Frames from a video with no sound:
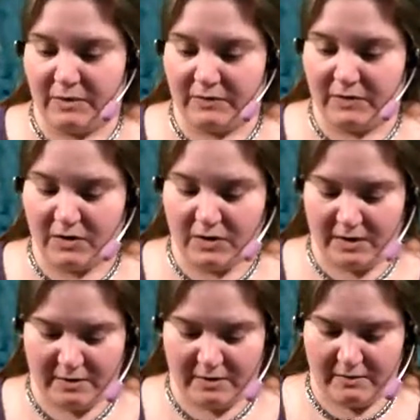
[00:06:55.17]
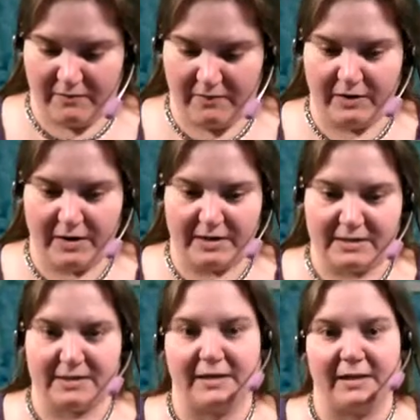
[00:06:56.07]
of yarn in there very
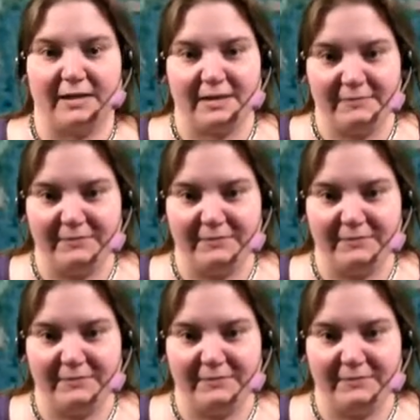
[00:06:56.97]
nicely. And